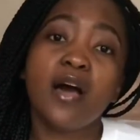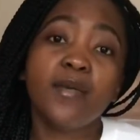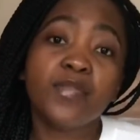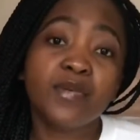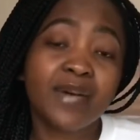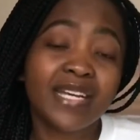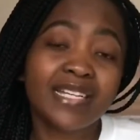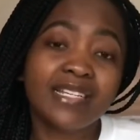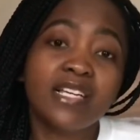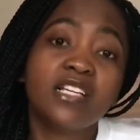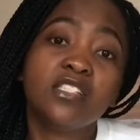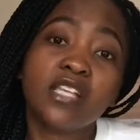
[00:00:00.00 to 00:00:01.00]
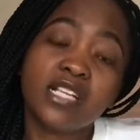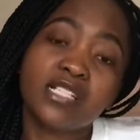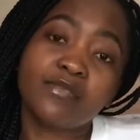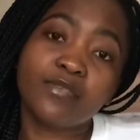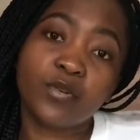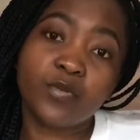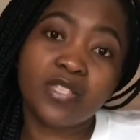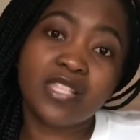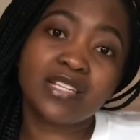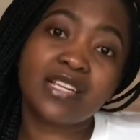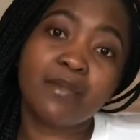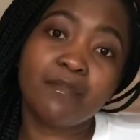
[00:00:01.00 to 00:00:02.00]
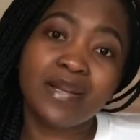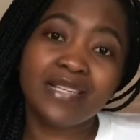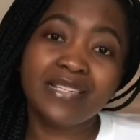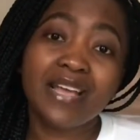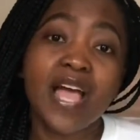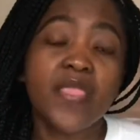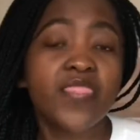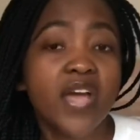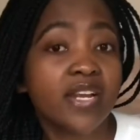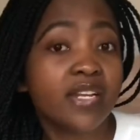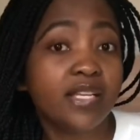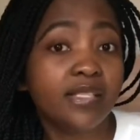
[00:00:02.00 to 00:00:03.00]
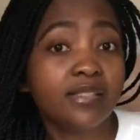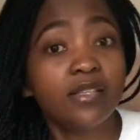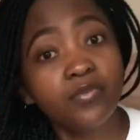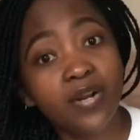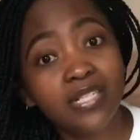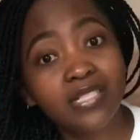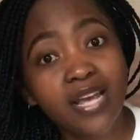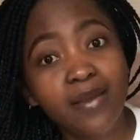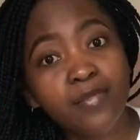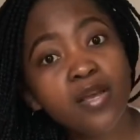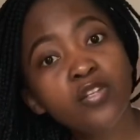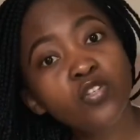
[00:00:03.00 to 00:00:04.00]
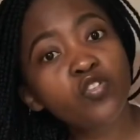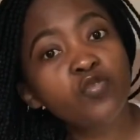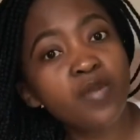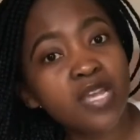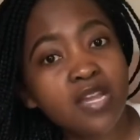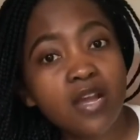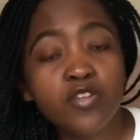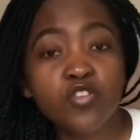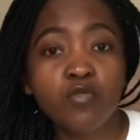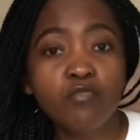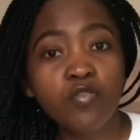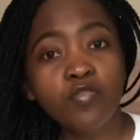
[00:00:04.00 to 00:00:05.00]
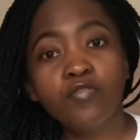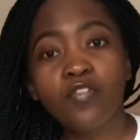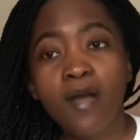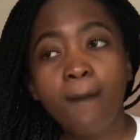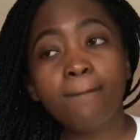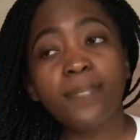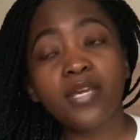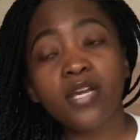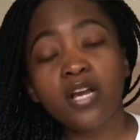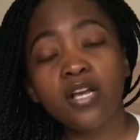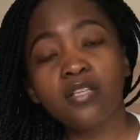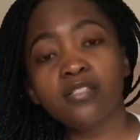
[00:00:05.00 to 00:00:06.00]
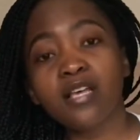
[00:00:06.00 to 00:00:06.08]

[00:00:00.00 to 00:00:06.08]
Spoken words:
the market is undervaluing that company, and that is the right time to make your move, because